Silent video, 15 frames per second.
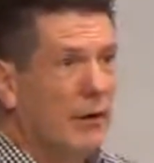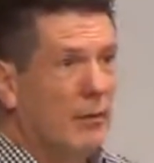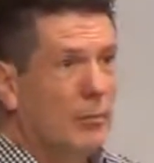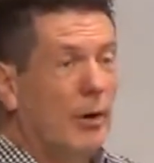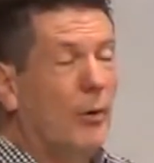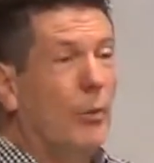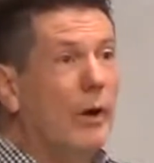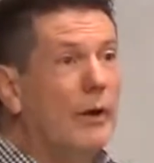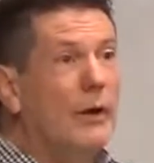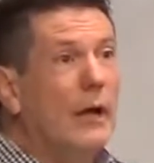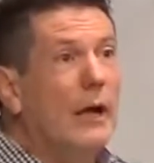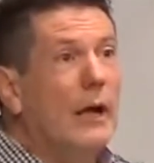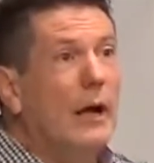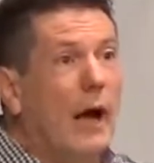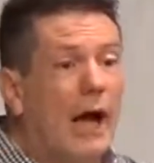but when
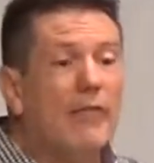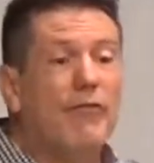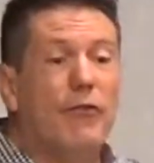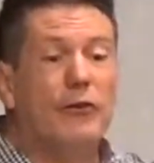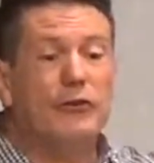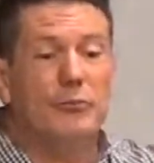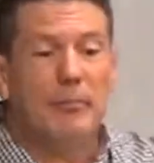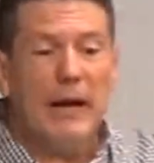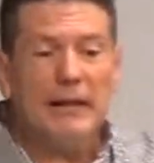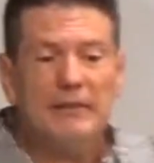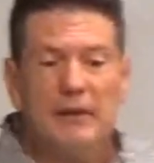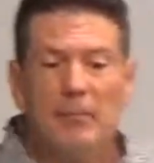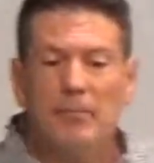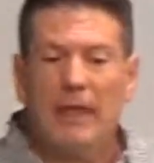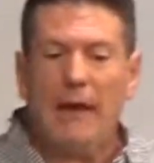I first met
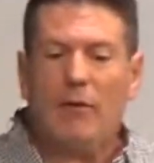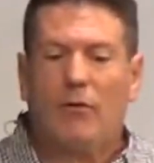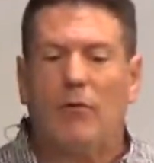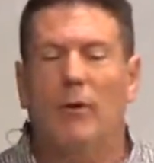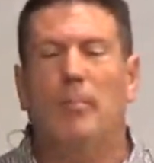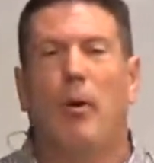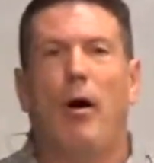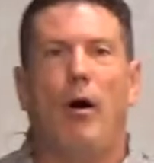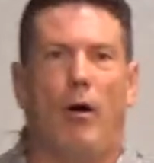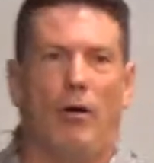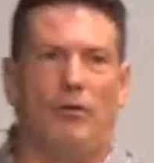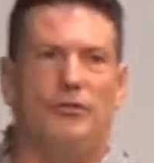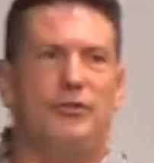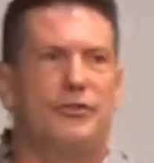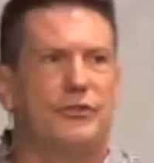them, they were
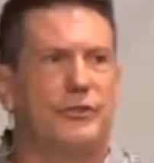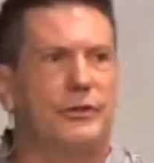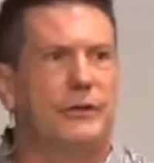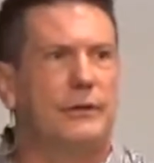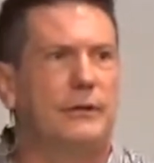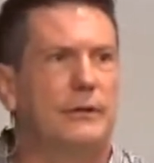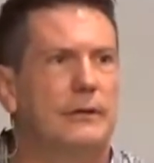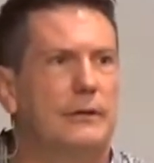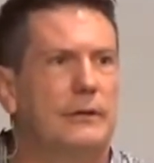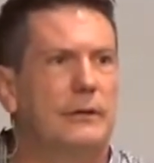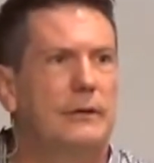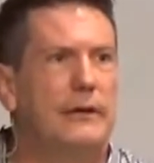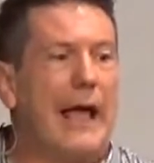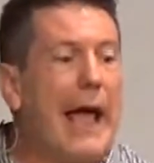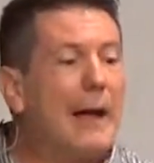repulsed
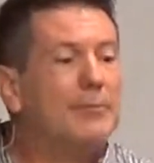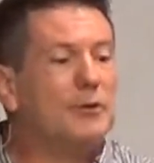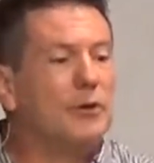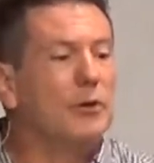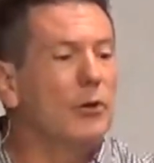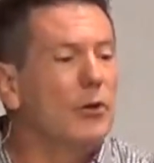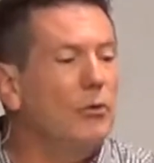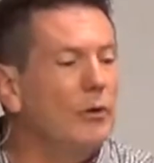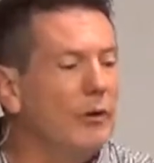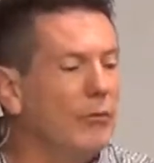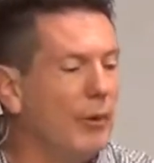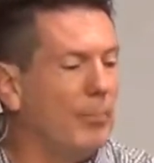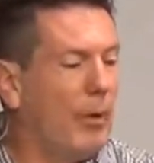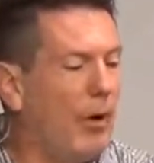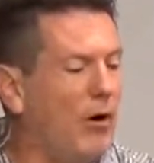absolutely
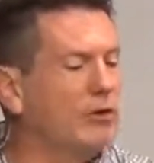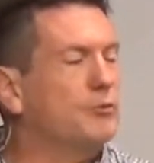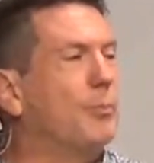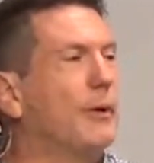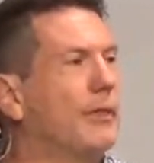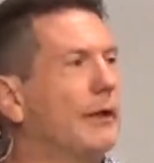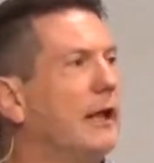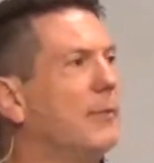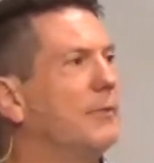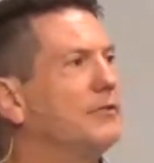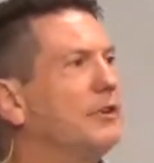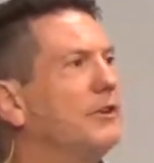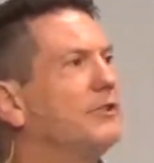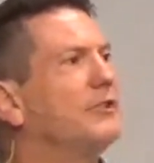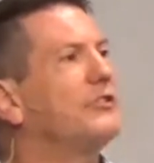repulsed by the name of
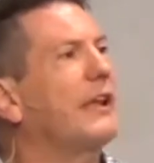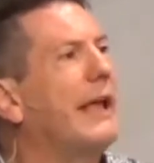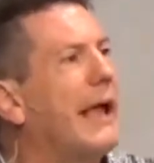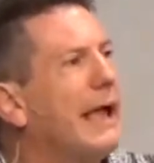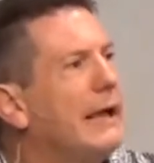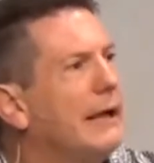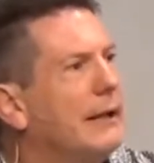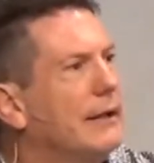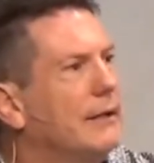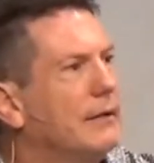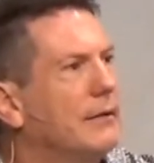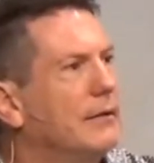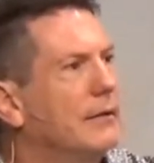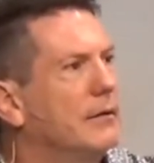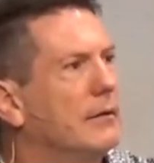Jesus. They hated it.
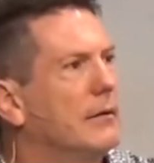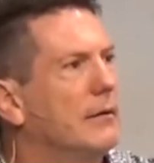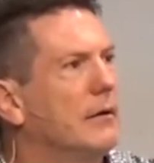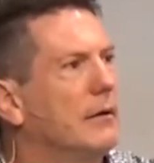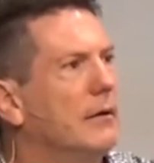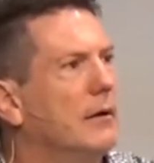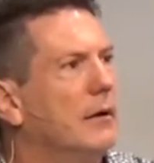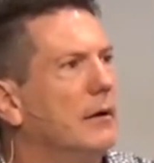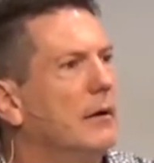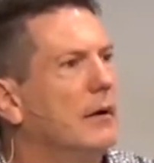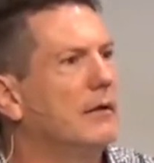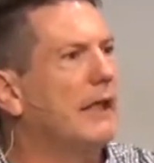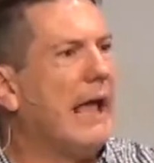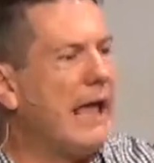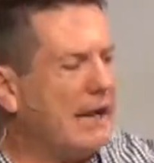
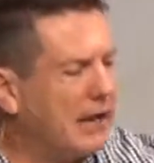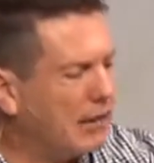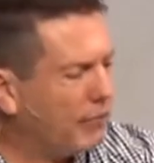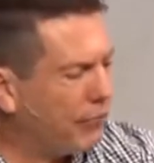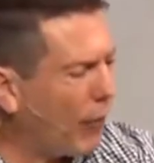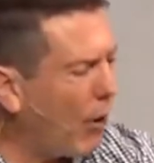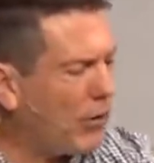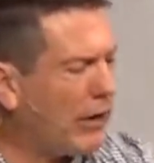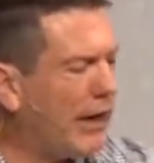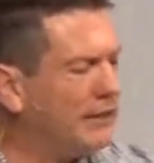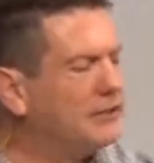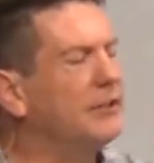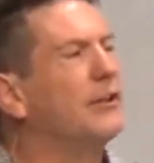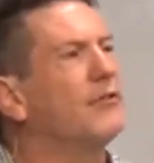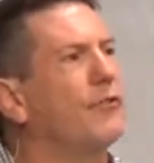And they hated it for all
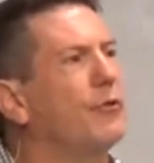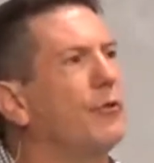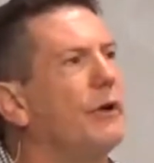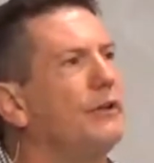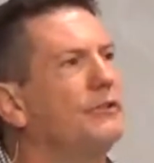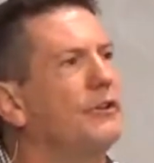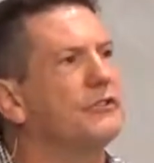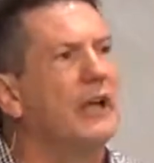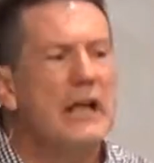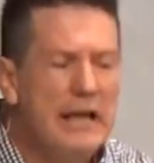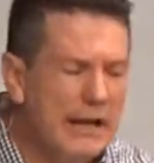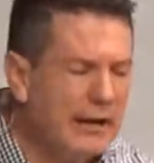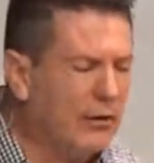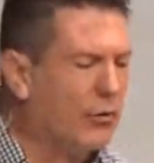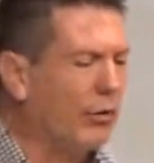kinds of different reasons,
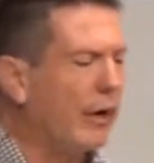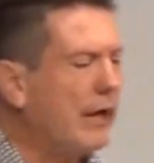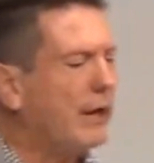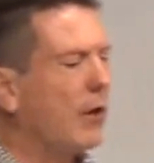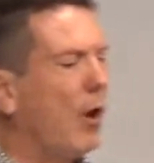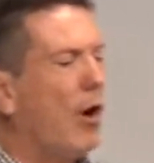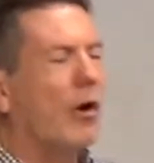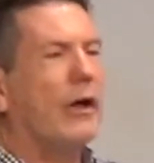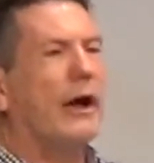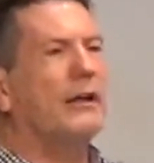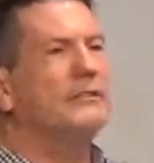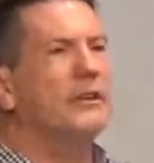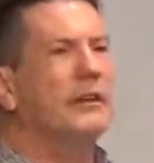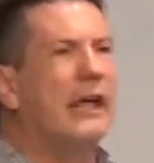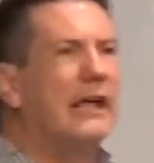and it created all
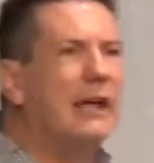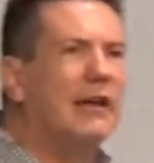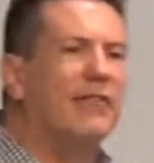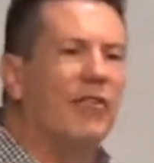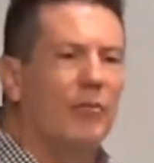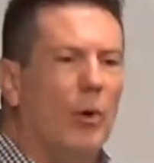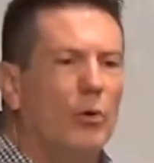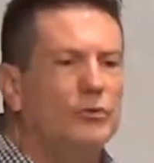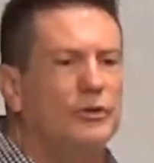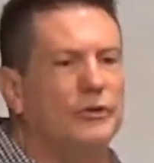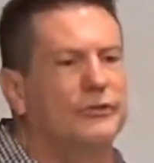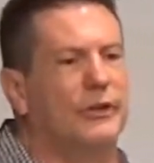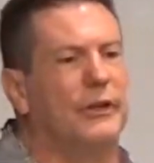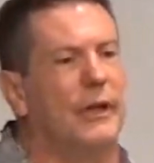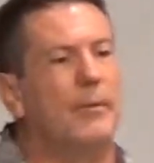kinds of negative
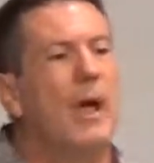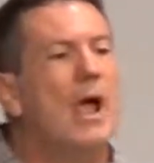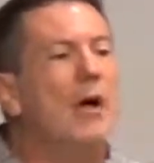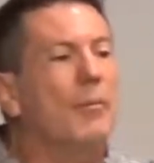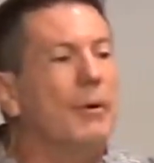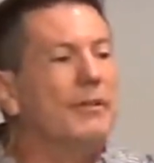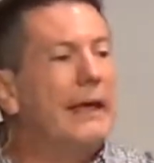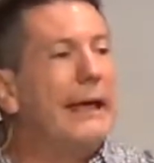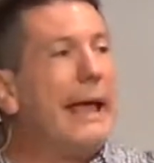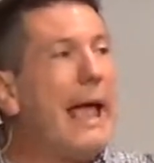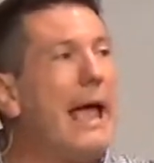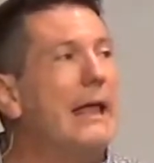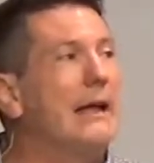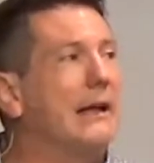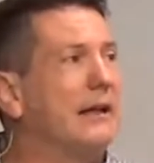emotions in them, but they
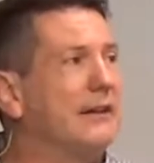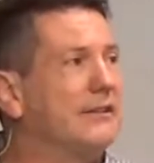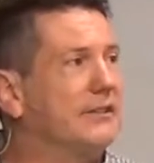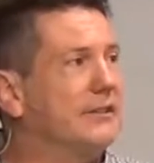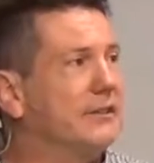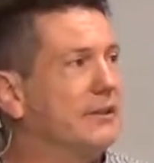hated it.